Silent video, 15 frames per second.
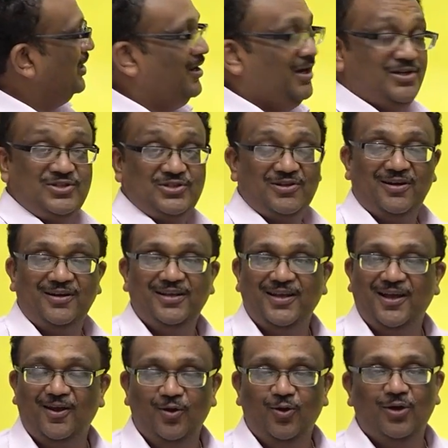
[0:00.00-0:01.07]
let's start
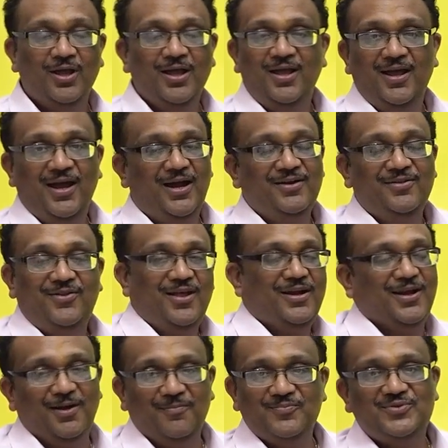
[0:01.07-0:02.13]
taking a look, and there
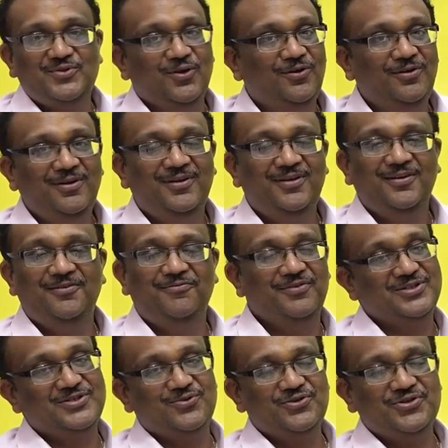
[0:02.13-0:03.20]
comes your
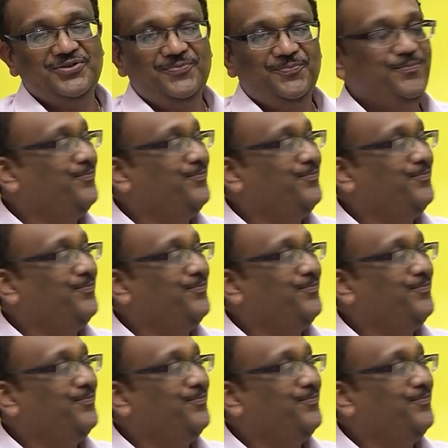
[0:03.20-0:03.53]
first question.